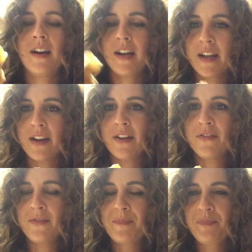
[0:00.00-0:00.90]
I
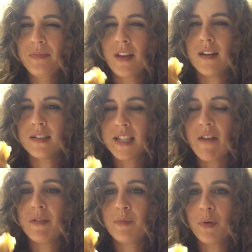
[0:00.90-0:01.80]
give a
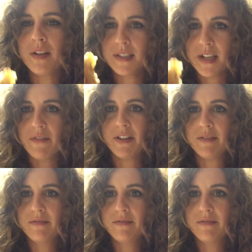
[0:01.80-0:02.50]
7.7.